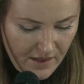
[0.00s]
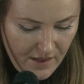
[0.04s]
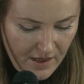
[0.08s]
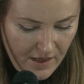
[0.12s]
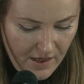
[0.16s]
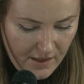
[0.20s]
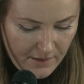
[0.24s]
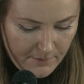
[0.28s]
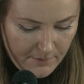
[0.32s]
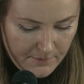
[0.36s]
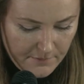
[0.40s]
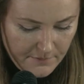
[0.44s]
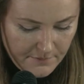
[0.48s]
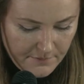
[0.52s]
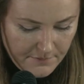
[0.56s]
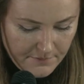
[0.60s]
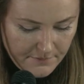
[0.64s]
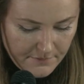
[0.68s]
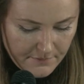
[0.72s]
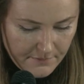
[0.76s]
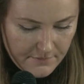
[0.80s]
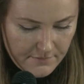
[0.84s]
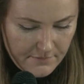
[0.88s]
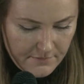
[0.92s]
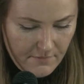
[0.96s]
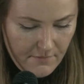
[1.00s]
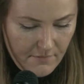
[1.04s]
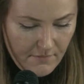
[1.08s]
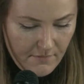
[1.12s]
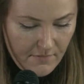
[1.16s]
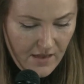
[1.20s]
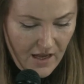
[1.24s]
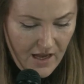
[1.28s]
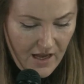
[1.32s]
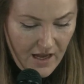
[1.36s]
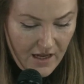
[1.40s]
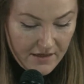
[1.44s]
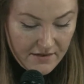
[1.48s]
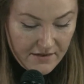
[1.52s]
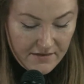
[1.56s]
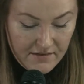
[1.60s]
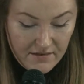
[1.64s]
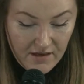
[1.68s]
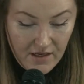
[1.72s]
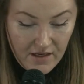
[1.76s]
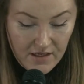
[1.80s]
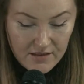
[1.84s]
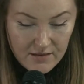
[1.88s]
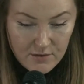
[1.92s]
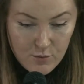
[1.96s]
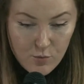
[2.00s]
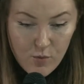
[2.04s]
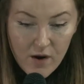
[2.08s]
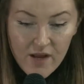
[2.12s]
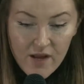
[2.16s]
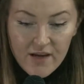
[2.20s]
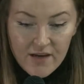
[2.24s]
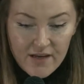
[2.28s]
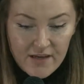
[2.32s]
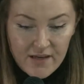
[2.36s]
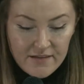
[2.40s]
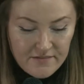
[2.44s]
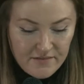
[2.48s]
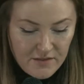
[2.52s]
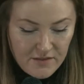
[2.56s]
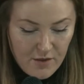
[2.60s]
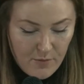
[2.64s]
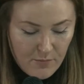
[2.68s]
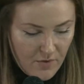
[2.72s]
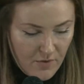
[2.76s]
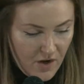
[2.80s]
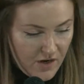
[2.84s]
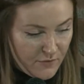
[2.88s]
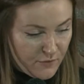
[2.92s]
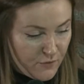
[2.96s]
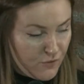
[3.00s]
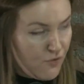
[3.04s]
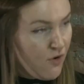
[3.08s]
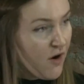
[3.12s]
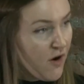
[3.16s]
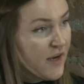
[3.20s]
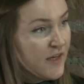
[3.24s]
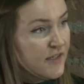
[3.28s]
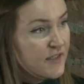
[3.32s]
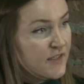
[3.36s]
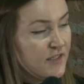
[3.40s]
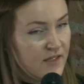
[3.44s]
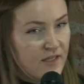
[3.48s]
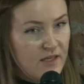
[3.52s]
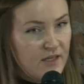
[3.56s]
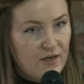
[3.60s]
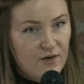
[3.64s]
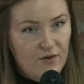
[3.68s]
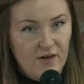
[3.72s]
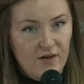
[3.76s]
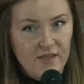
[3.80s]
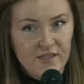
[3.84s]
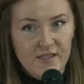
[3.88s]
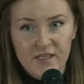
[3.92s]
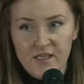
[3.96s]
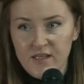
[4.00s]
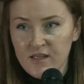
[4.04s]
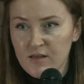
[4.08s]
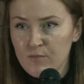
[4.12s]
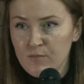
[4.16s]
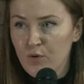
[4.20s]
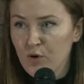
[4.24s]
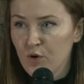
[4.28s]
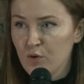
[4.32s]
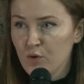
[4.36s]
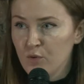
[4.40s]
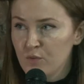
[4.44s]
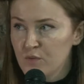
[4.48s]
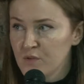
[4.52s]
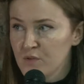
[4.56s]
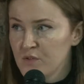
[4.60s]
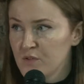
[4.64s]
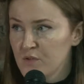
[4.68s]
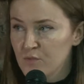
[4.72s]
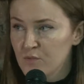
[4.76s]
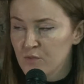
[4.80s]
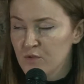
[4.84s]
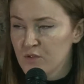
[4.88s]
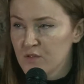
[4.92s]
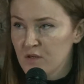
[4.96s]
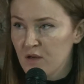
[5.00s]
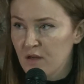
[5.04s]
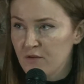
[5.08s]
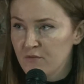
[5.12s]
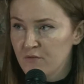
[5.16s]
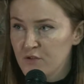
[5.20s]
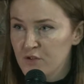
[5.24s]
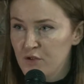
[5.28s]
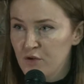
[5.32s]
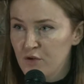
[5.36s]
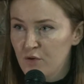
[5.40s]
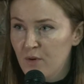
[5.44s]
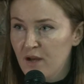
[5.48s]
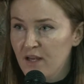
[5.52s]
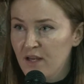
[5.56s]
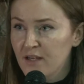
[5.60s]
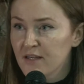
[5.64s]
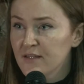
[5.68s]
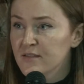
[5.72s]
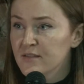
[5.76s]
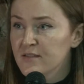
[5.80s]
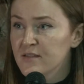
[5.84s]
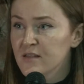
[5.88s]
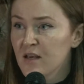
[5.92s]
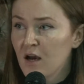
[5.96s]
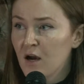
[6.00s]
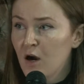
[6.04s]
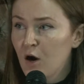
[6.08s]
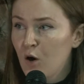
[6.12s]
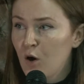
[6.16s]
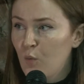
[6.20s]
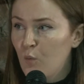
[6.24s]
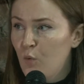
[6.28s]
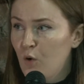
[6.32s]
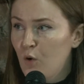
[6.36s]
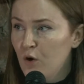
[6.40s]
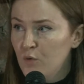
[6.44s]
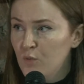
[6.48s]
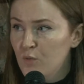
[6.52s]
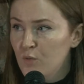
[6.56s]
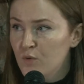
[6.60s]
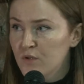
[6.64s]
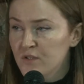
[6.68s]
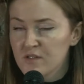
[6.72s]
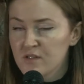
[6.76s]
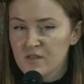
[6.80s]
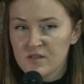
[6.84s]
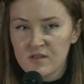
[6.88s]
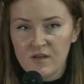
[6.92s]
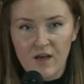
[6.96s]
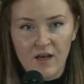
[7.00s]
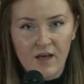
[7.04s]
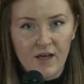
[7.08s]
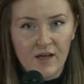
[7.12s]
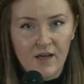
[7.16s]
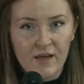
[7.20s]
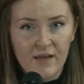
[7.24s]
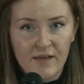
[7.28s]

And the way I ended up kind of trying to theorize it in the book was kind of two ways. One was